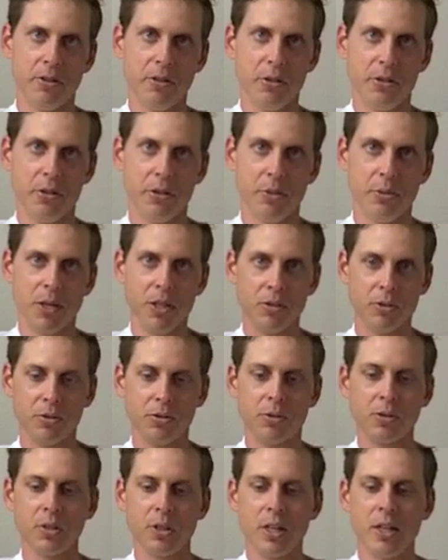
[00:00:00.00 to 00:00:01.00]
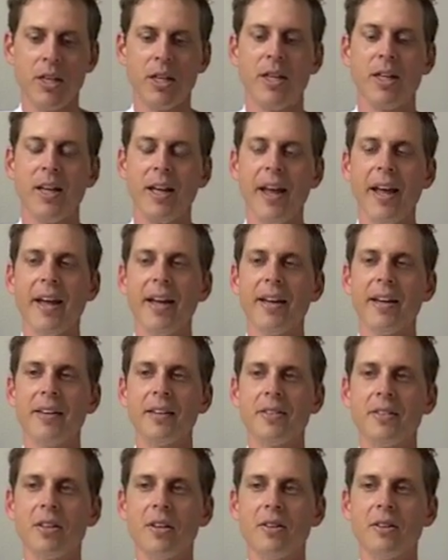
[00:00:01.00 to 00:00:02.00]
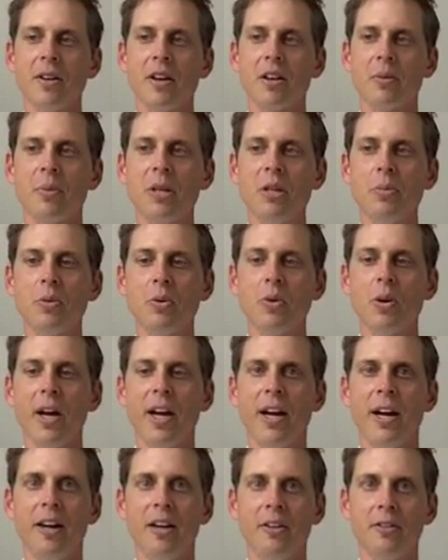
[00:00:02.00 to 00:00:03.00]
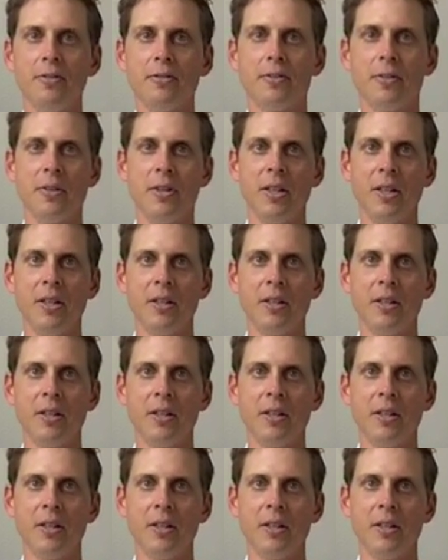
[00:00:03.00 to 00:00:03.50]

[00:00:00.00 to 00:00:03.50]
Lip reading: to your muscles. And a lot of people have